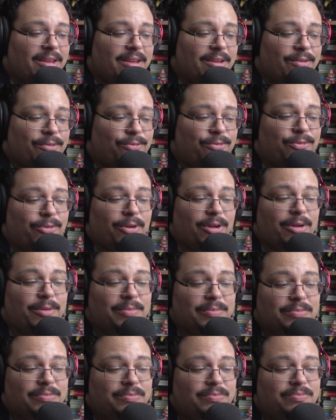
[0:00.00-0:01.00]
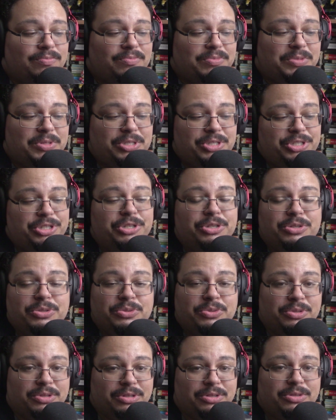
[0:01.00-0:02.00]
from
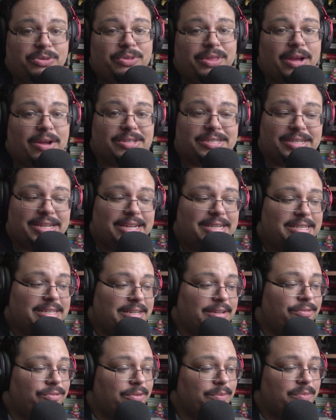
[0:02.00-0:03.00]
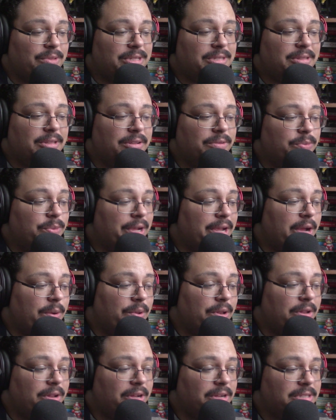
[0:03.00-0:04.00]
June 2018 from the way how
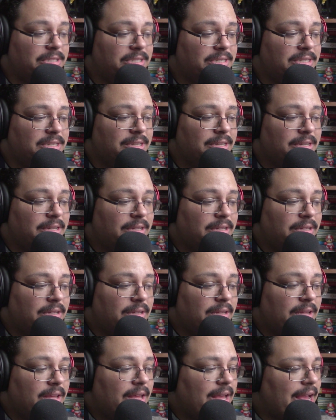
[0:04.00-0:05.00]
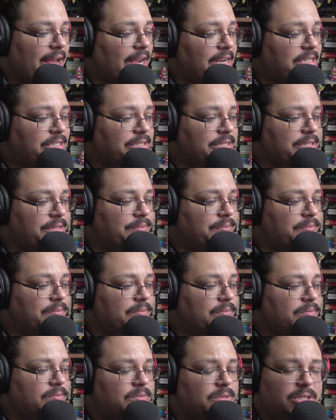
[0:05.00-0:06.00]
it looks. Actually,
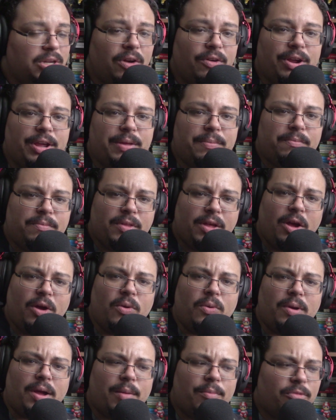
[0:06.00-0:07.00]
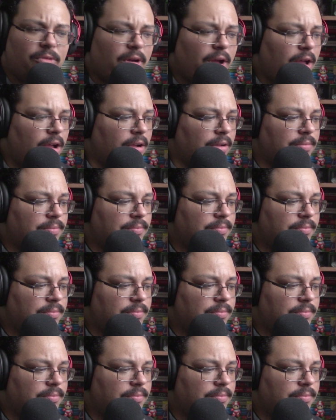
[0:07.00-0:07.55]
sorry, no, I'm wrong.